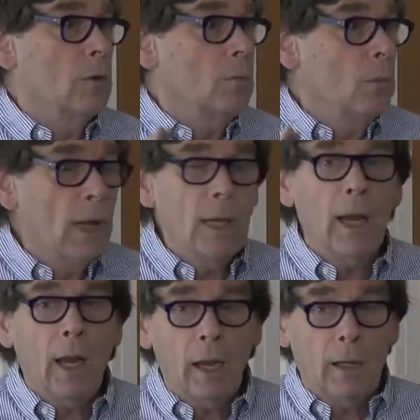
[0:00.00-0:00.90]
you
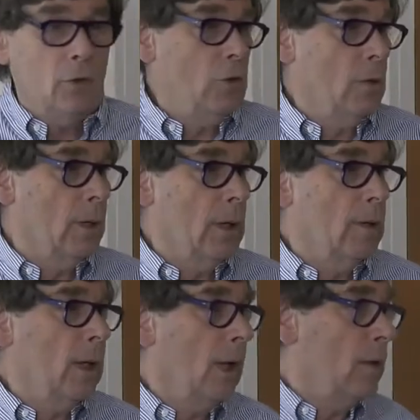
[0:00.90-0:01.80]
may actually,
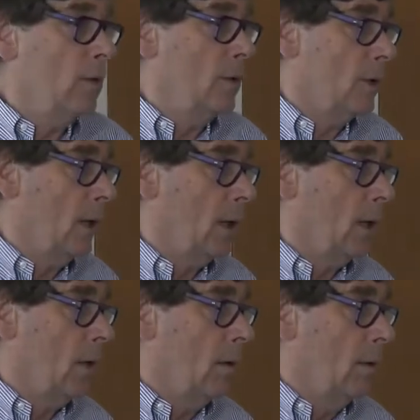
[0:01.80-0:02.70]
at the end of the
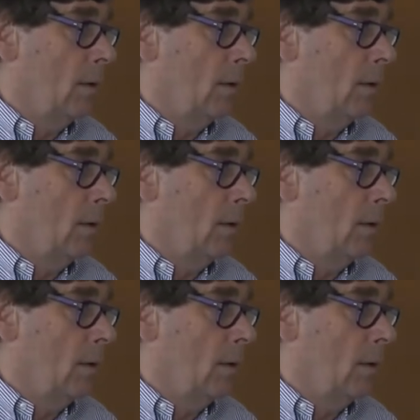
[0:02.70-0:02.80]
day,